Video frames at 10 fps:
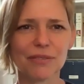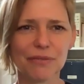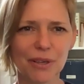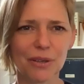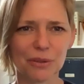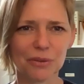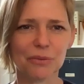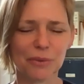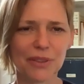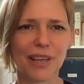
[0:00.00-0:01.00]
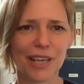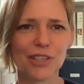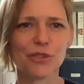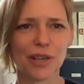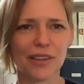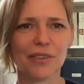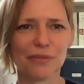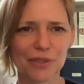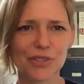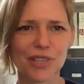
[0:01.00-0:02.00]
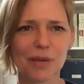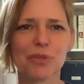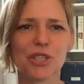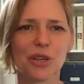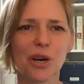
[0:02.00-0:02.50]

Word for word: the phone with adria the first time she